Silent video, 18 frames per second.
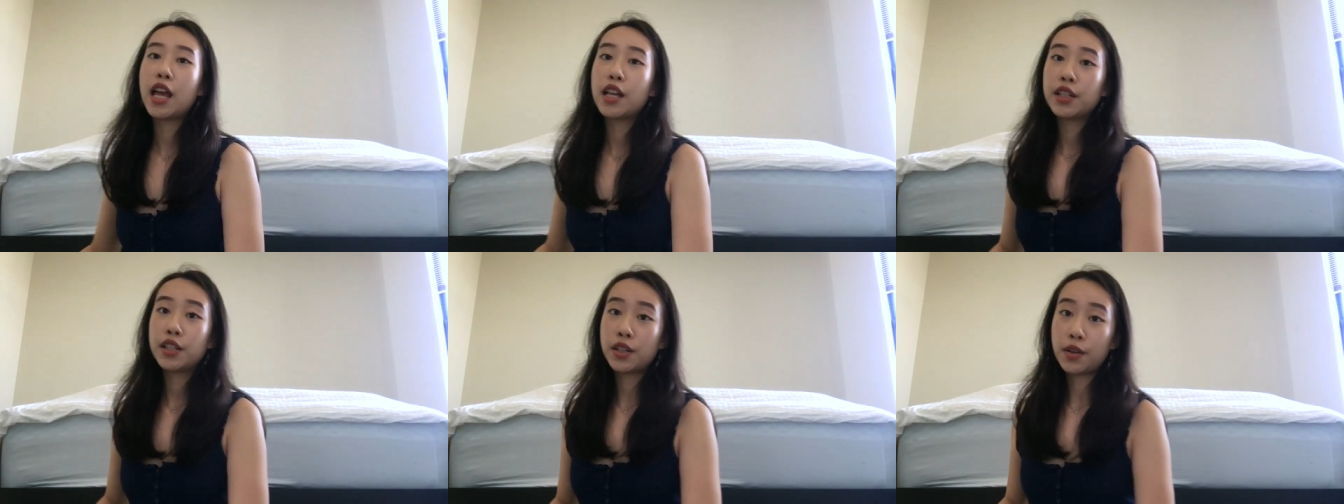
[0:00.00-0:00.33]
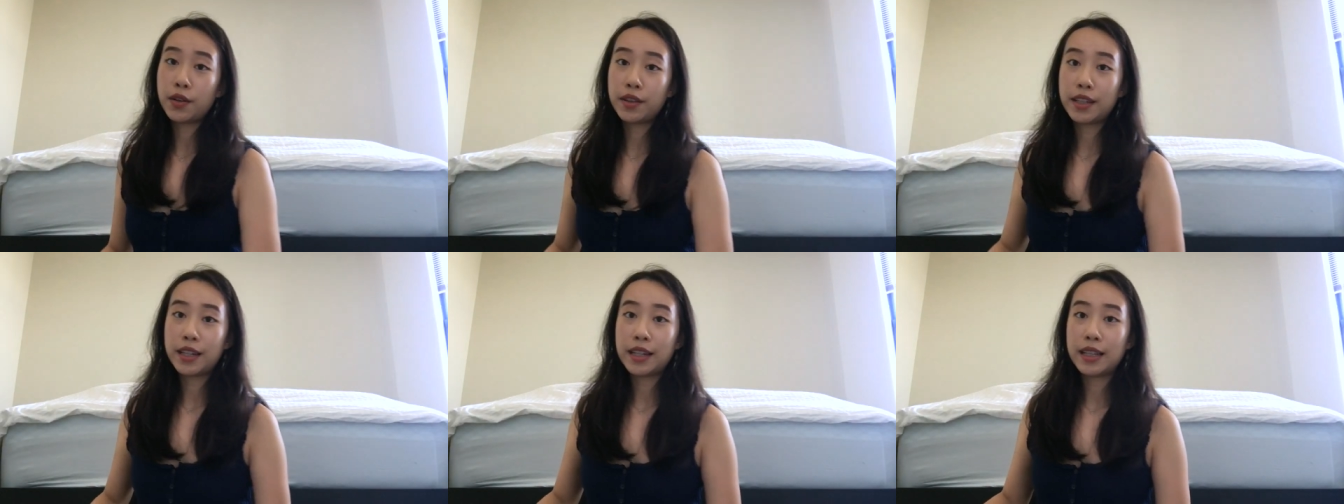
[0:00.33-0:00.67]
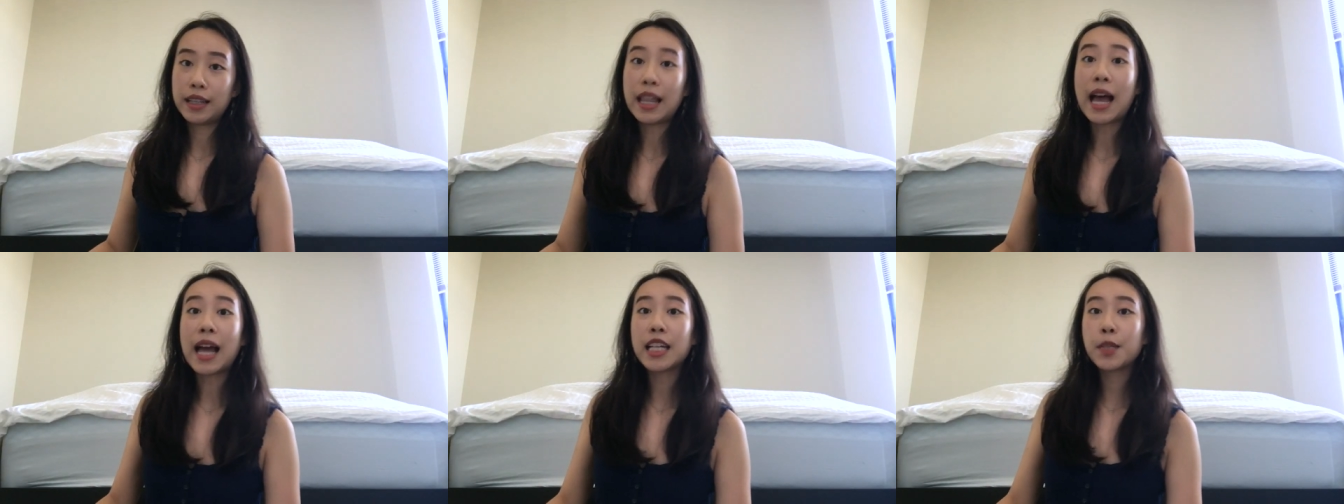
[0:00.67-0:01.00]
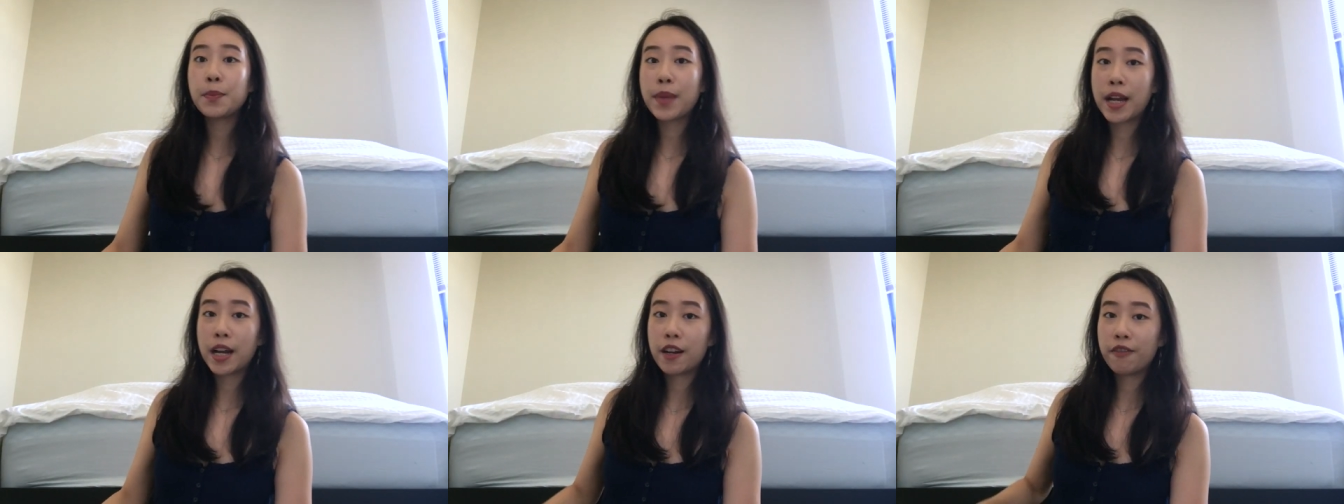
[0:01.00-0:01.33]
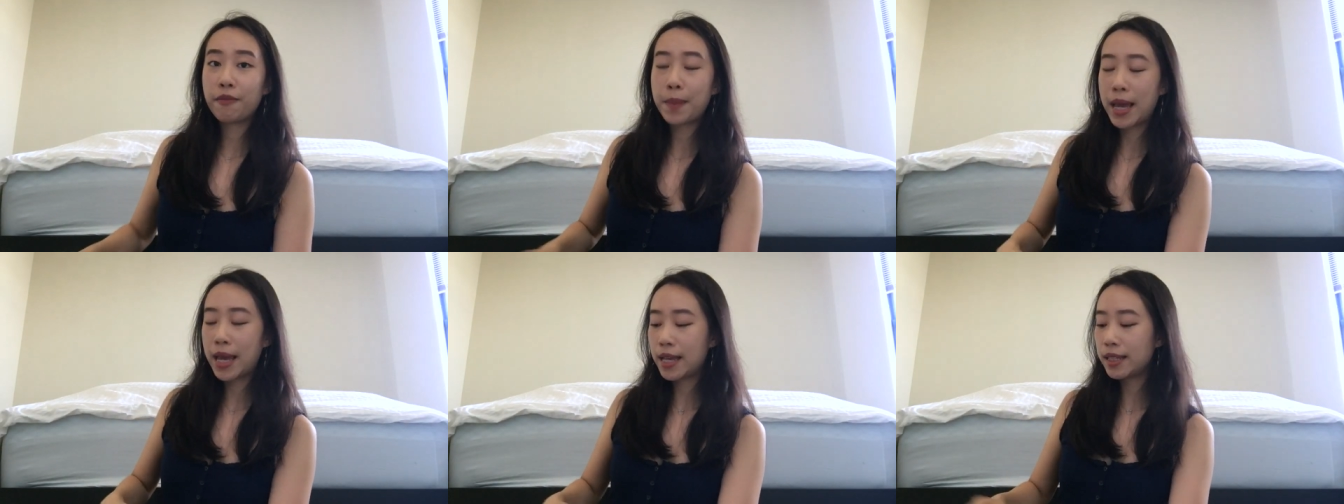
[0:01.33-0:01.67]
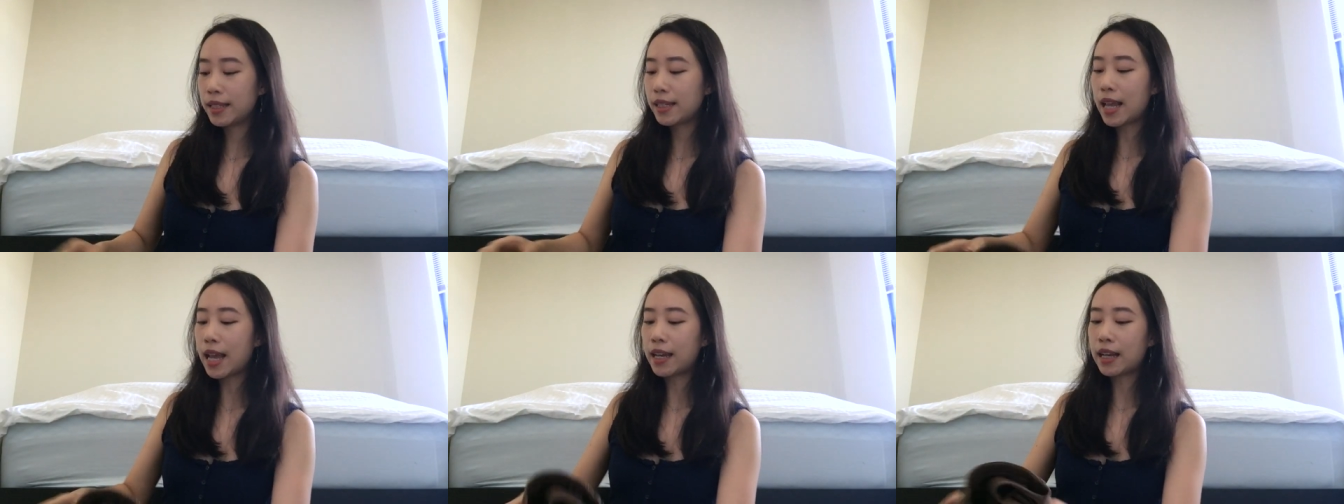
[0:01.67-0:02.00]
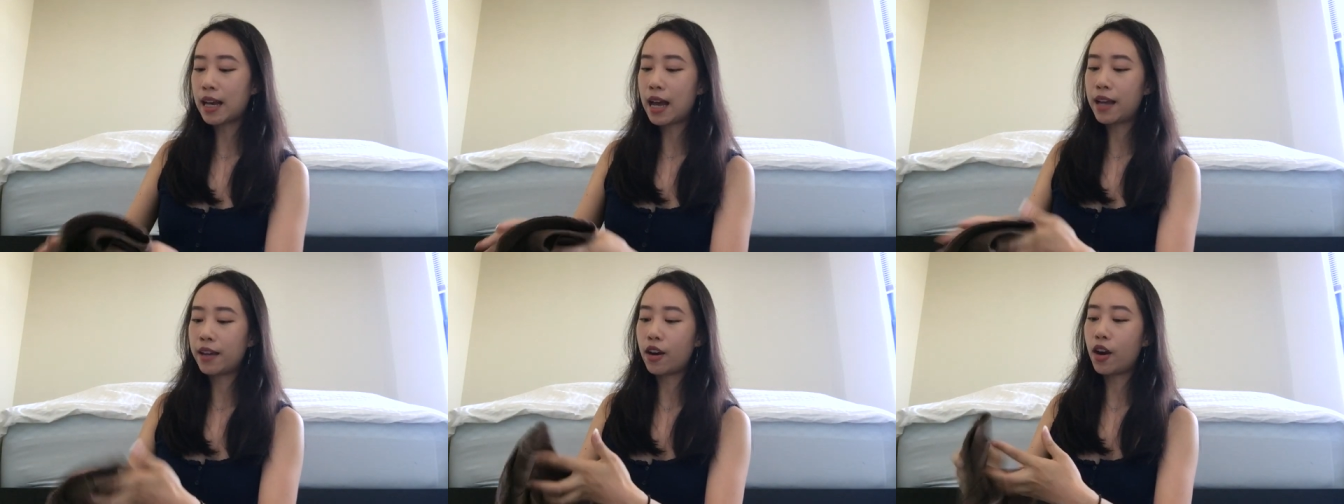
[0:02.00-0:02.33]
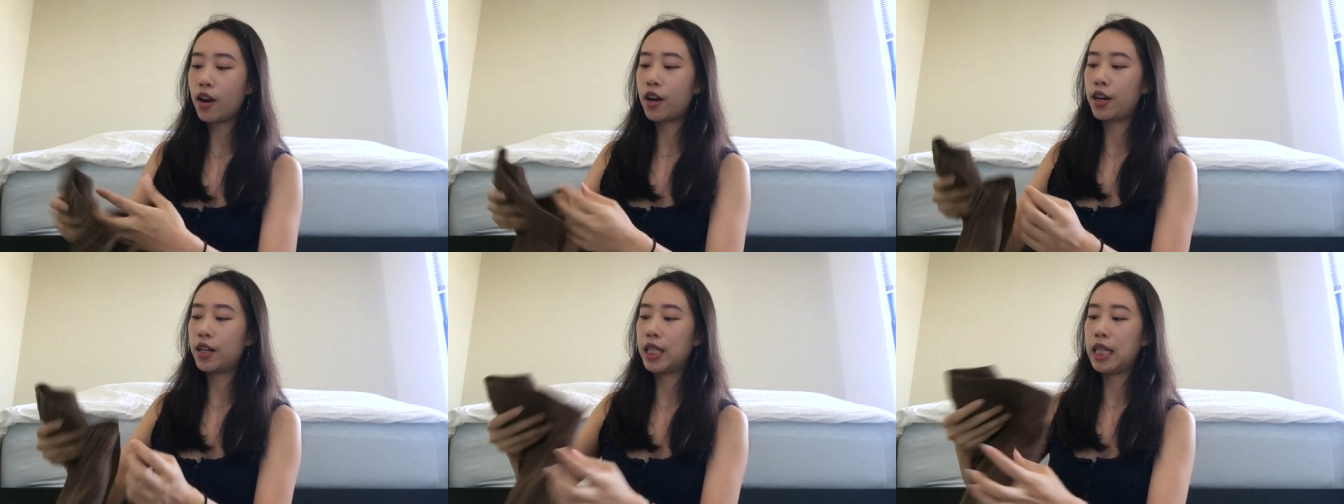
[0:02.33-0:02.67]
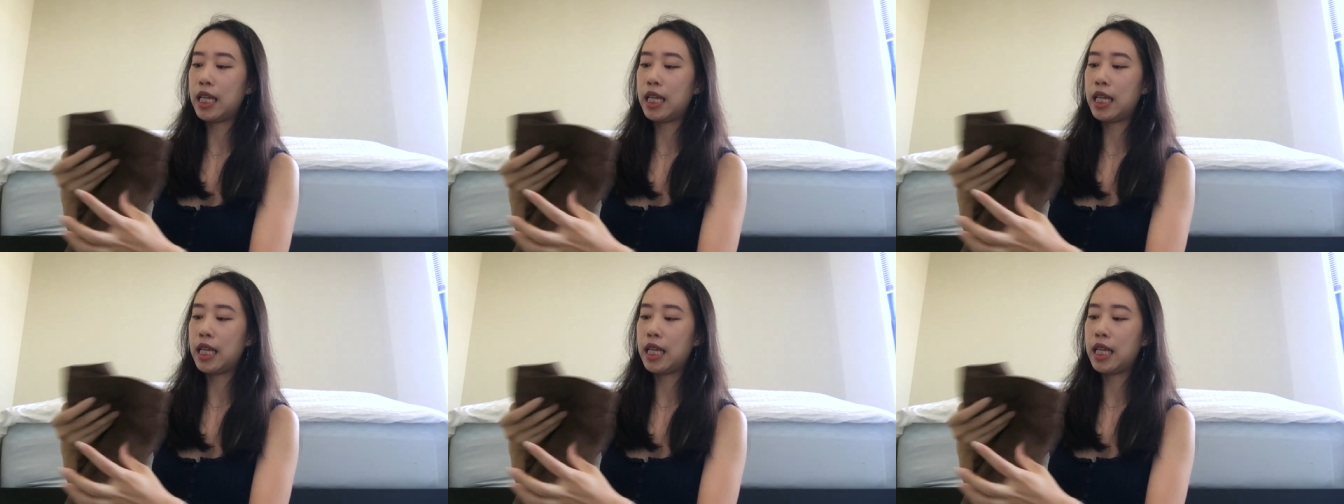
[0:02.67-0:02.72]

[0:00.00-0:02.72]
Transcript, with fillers: So the last pair of pants I got are